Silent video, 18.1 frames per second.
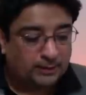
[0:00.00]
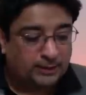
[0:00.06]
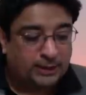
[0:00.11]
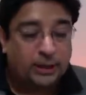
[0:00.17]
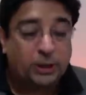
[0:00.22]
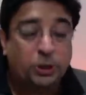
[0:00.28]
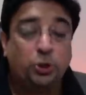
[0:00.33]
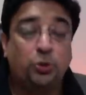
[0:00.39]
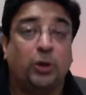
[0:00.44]

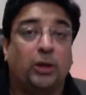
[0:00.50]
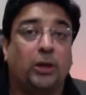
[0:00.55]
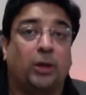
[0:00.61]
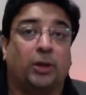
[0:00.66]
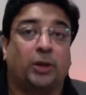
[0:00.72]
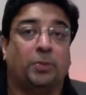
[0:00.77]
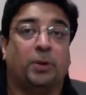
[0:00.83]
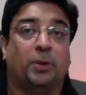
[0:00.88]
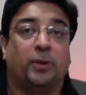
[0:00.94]
teach you a
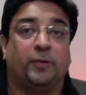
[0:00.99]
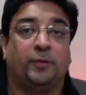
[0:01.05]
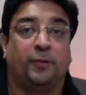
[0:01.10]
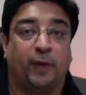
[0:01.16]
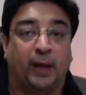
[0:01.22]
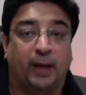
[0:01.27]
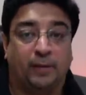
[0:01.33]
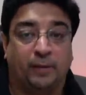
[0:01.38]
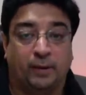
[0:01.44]
lot about
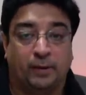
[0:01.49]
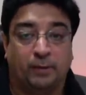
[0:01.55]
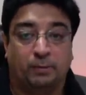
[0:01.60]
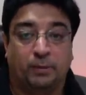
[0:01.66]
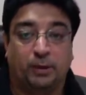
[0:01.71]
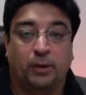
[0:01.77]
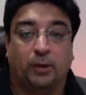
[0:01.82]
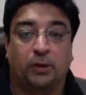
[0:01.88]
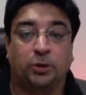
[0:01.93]
Fiverr,
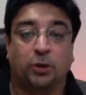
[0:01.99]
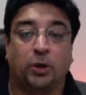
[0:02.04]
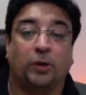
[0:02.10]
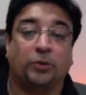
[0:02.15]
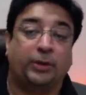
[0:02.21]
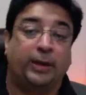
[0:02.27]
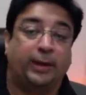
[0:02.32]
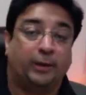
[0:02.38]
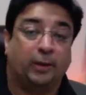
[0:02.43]
but also how
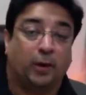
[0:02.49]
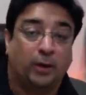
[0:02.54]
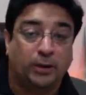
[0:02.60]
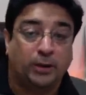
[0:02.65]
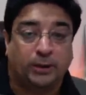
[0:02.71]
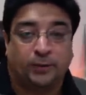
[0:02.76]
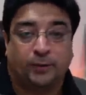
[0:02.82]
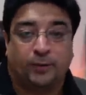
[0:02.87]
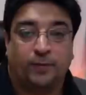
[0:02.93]
to get
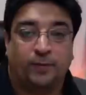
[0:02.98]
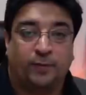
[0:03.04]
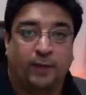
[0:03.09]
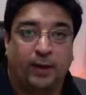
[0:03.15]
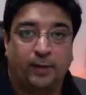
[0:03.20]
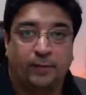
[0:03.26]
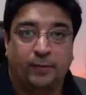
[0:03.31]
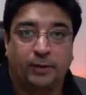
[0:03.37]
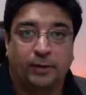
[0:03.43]
orders from
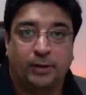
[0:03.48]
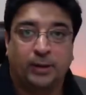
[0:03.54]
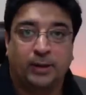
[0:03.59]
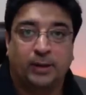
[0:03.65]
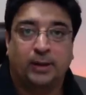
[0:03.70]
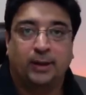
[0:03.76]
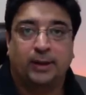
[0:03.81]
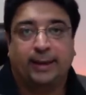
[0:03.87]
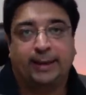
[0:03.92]
Fiverr,
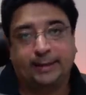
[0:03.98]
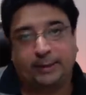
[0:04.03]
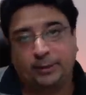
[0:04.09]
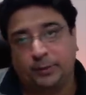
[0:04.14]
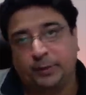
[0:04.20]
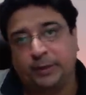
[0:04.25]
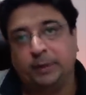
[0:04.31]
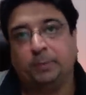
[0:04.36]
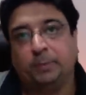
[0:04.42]

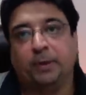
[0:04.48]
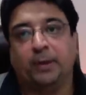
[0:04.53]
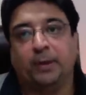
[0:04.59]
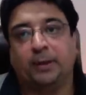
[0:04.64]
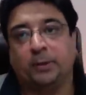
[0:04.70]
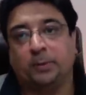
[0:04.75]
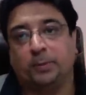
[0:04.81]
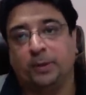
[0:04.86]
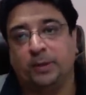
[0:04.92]
80-20
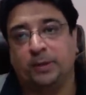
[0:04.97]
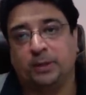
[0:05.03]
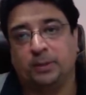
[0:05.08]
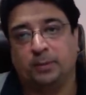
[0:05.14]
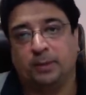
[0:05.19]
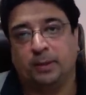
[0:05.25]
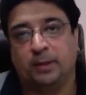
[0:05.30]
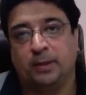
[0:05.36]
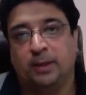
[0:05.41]
Pareto
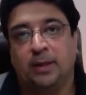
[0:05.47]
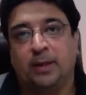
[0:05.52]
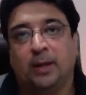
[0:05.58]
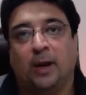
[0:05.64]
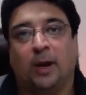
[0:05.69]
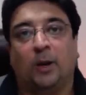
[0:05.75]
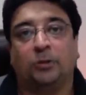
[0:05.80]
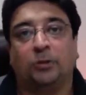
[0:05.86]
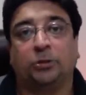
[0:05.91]
principle,
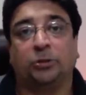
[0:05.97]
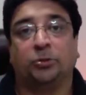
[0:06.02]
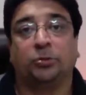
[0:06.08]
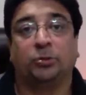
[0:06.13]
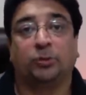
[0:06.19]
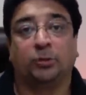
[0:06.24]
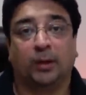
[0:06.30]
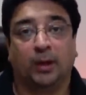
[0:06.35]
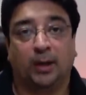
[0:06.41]
how
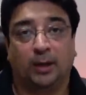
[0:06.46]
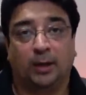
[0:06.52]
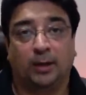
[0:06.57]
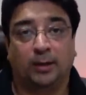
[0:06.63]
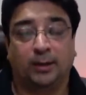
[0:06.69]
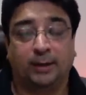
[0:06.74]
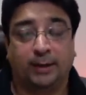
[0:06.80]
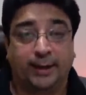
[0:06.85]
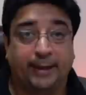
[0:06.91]
to
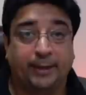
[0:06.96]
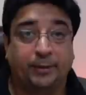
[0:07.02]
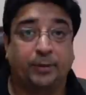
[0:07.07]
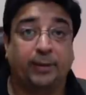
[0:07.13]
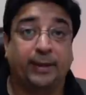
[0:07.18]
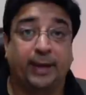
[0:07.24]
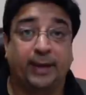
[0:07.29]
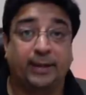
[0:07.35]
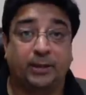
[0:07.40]
create your
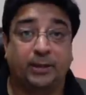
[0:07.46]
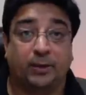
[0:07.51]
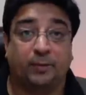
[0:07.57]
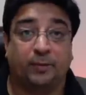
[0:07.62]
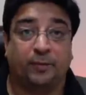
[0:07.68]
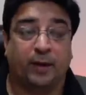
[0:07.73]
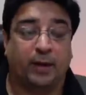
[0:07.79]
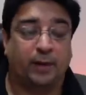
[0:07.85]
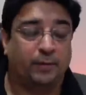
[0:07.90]
gigs on
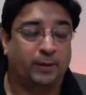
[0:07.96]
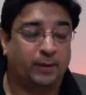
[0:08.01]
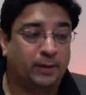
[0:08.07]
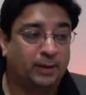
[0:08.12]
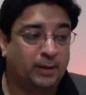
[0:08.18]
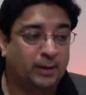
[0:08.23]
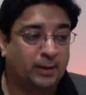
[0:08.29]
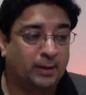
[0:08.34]
Fiverr.